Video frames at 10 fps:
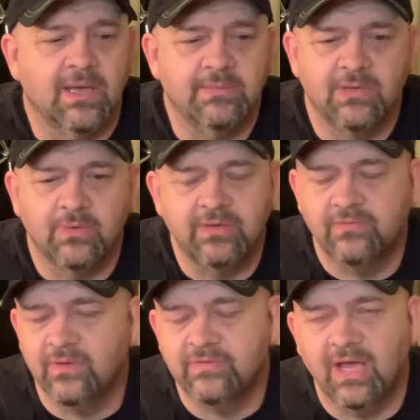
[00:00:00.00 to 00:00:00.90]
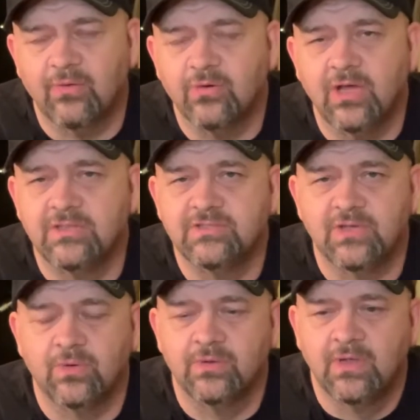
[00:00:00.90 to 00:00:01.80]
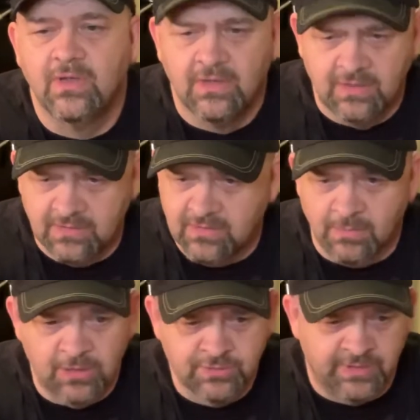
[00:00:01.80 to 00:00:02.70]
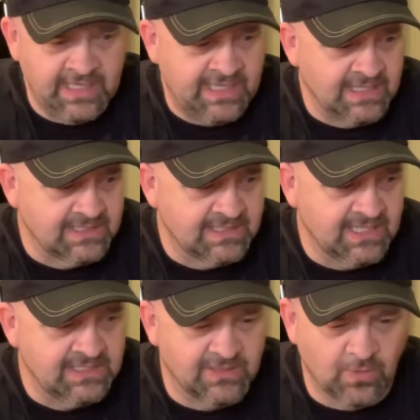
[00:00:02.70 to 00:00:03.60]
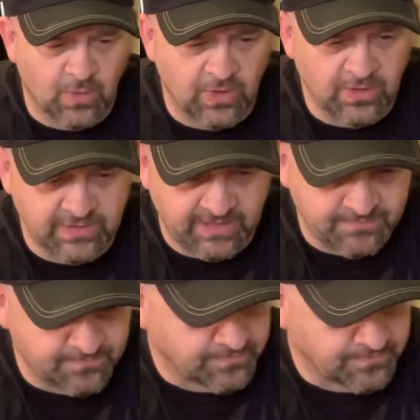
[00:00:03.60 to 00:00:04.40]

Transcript: I mean, we've got runs on the most ridiculous things in the world, and